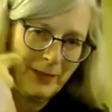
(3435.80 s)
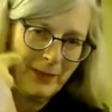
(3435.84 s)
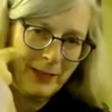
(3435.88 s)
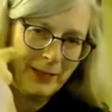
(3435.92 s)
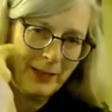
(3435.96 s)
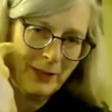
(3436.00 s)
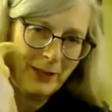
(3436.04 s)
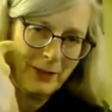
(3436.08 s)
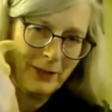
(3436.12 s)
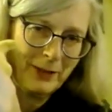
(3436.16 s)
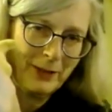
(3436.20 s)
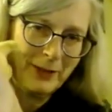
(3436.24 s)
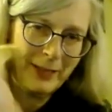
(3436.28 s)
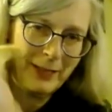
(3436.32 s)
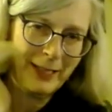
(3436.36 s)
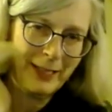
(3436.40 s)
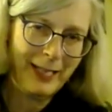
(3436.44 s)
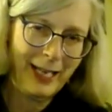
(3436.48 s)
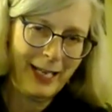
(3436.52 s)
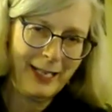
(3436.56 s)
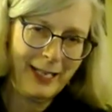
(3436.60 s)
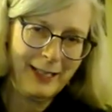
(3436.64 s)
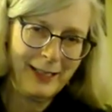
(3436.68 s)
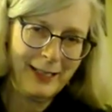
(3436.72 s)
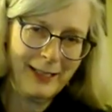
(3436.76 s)
another
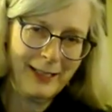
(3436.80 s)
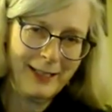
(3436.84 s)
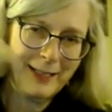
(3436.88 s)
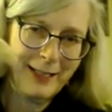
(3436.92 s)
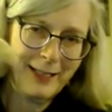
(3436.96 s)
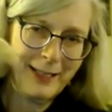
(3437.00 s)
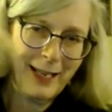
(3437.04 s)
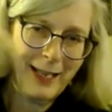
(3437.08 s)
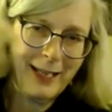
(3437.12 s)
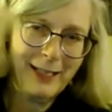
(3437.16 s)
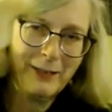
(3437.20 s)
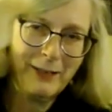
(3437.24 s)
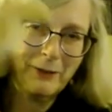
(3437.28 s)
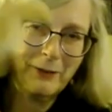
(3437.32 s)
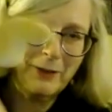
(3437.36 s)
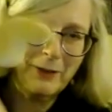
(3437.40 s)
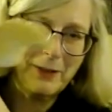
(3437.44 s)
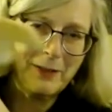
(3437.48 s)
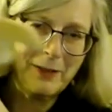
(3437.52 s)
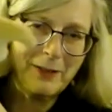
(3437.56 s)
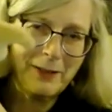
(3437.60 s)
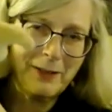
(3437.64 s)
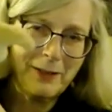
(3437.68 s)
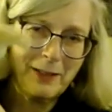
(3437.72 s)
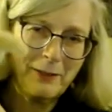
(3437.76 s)
cicada inside, it
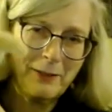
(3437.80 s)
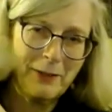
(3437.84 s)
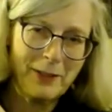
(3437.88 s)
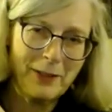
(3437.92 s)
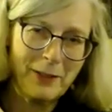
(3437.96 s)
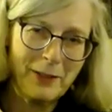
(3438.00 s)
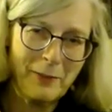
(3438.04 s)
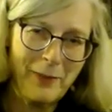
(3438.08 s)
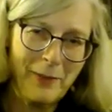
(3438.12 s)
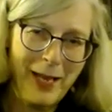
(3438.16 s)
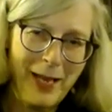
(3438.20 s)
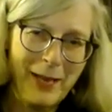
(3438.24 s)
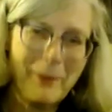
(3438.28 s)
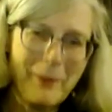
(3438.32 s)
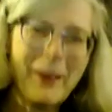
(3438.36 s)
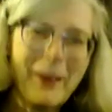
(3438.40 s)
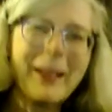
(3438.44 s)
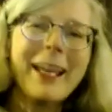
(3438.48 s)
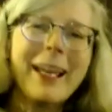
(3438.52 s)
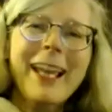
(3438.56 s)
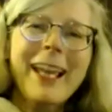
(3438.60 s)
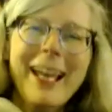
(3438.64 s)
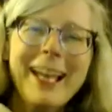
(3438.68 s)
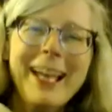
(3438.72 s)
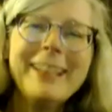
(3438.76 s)
was it was a
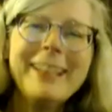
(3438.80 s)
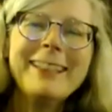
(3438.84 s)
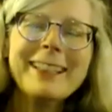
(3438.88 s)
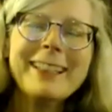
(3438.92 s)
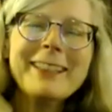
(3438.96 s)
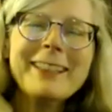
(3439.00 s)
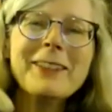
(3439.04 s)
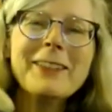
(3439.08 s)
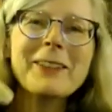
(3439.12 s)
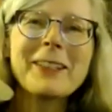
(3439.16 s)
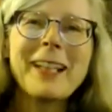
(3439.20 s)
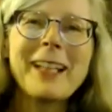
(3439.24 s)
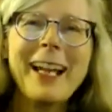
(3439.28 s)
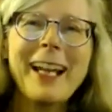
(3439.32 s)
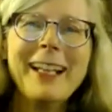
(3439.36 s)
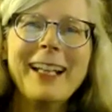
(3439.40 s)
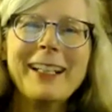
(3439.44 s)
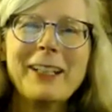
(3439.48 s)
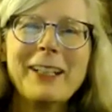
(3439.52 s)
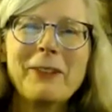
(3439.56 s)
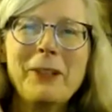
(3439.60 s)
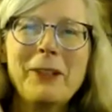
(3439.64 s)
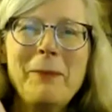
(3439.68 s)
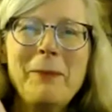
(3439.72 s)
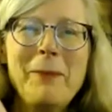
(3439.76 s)
backpack. It did look kind
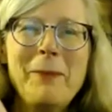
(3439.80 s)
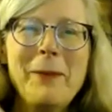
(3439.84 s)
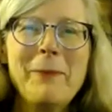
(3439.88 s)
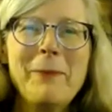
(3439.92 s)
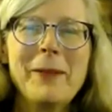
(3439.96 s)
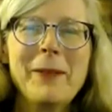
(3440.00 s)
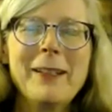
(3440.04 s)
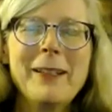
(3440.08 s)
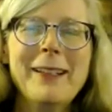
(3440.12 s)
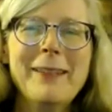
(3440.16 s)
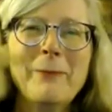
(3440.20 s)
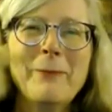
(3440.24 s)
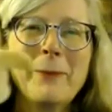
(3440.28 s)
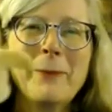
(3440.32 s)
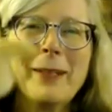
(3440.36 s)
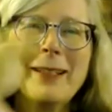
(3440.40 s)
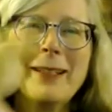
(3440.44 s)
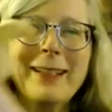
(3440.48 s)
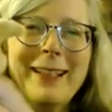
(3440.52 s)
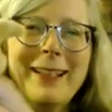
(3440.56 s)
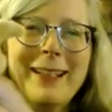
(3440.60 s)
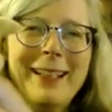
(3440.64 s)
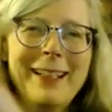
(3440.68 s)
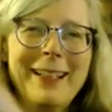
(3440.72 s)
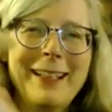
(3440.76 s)
of creepy, but
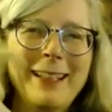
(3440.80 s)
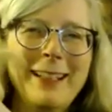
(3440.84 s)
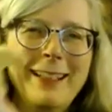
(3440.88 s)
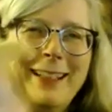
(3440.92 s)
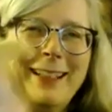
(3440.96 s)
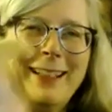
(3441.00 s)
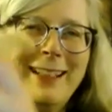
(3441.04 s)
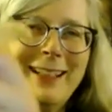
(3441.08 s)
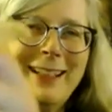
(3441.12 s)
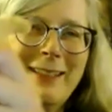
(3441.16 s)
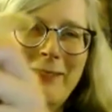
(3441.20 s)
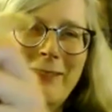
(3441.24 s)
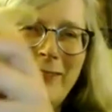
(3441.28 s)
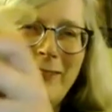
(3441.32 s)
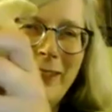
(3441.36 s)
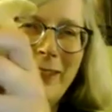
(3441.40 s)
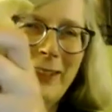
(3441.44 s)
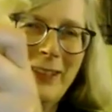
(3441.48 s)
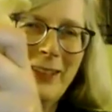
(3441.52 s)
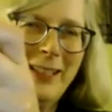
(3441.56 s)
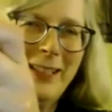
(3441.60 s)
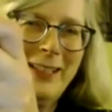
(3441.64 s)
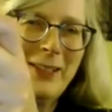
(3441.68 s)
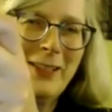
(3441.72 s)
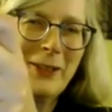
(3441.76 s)
but in a in a
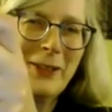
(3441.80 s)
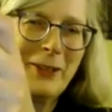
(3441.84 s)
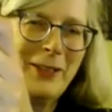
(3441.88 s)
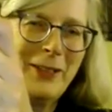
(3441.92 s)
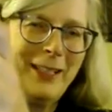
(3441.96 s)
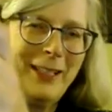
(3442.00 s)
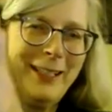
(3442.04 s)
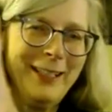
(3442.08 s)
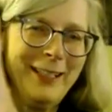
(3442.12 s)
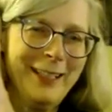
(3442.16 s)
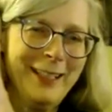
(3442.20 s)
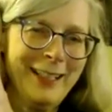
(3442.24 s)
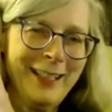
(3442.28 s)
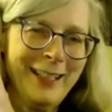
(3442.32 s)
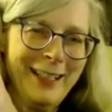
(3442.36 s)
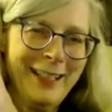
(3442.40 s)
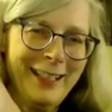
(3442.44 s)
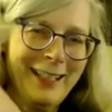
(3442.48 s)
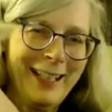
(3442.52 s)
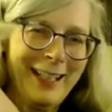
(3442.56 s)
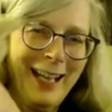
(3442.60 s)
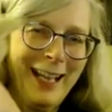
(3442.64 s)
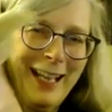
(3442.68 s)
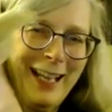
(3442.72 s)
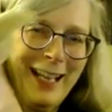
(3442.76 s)
very nerdy
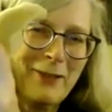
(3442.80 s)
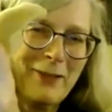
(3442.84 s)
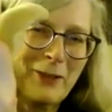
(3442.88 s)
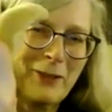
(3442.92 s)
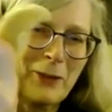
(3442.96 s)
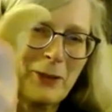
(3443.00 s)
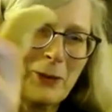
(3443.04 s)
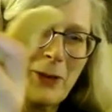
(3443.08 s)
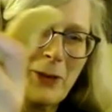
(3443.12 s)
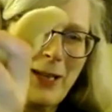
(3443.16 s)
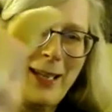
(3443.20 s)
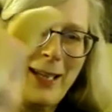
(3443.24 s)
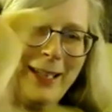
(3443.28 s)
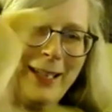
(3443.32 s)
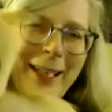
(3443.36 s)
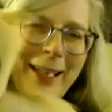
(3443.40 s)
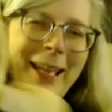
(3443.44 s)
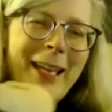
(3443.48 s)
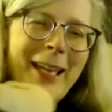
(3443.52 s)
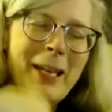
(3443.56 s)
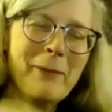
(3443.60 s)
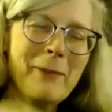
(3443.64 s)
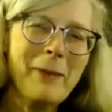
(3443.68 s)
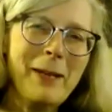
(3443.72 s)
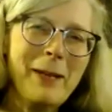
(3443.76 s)
kind of a way.
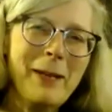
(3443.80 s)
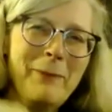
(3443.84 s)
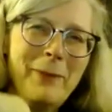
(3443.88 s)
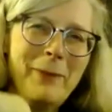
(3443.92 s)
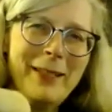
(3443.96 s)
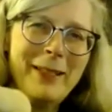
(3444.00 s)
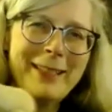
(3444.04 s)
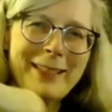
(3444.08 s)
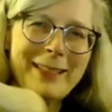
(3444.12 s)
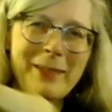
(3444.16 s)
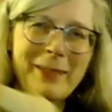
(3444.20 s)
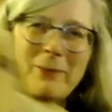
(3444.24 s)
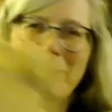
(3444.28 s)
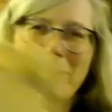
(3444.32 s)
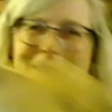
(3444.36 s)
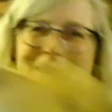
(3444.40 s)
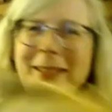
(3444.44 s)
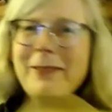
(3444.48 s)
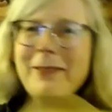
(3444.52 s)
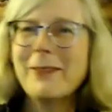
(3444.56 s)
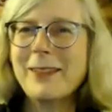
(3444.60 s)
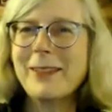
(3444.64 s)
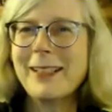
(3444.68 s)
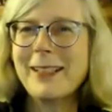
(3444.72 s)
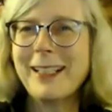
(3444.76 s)
It might be something
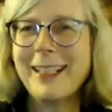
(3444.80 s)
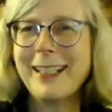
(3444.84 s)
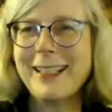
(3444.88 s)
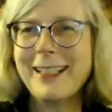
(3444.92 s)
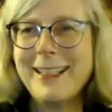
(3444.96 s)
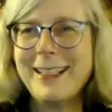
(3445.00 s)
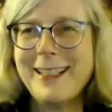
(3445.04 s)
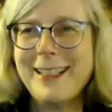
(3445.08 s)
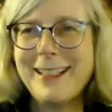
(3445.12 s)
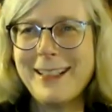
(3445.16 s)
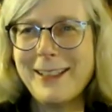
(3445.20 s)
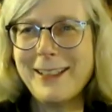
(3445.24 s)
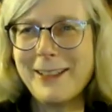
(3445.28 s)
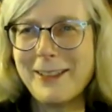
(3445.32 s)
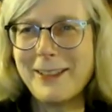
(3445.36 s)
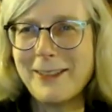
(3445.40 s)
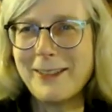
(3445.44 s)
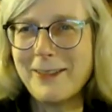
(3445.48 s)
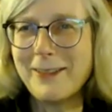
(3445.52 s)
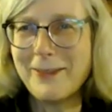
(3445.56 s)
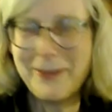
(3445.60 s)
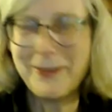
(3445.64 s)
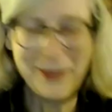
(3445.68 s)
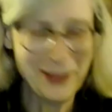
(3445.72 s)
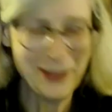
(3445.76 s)
you want to
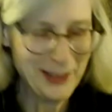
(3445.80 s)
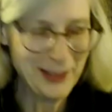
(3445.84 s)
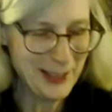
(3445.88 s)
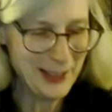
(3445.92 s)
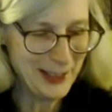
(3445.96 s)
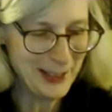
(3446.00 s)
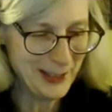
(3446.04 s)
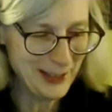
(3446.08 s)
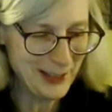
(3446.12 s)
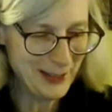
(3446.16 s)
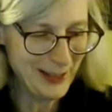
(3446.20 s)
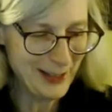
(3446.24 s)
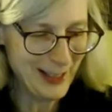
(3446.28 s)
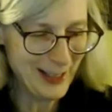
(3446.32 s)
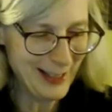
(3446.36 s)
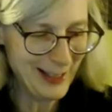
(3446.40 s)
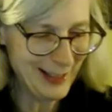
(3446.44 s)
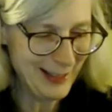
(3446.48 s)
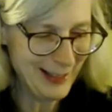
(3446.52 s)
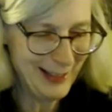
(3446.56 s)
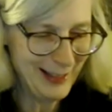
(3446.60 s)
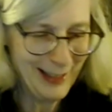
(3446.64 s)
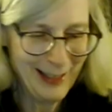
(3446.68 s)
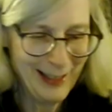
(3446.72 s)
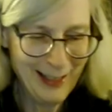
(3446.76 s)
consider for your uh,
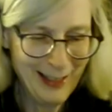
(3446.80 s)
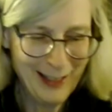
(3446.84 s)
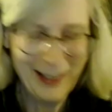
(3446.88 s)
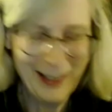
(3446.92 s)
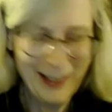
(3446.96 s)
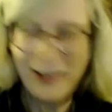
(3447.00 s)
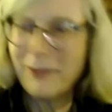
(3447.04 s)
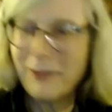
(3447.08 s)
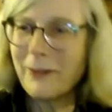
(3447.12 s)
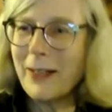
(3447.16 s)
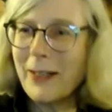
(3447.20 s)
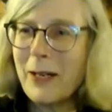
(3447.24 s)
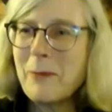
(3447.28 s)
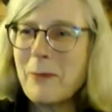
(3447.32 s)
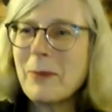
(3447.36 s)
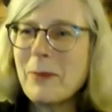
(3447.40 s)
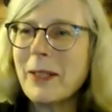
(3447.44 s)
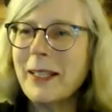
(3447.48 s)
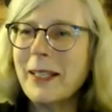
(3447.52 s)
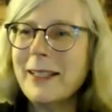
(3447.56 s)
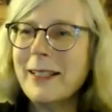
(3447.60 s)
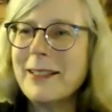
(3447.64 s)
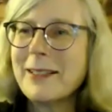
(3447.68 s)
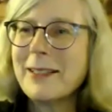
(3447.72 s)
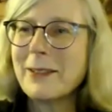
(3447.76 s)

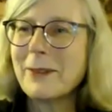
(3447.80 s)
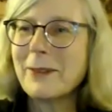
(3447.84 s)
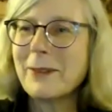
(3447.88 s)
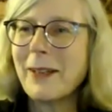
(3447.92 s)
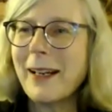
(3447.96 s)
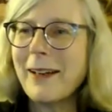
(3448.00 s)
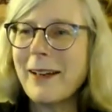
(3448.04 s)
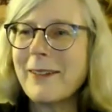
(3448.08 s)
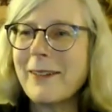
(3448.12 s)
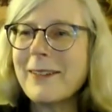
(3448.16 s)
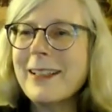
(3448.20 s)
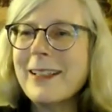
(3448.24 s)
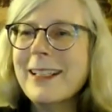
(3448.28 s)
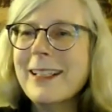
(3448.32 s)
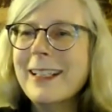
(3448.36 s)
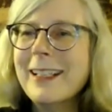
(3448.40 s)
ramblings around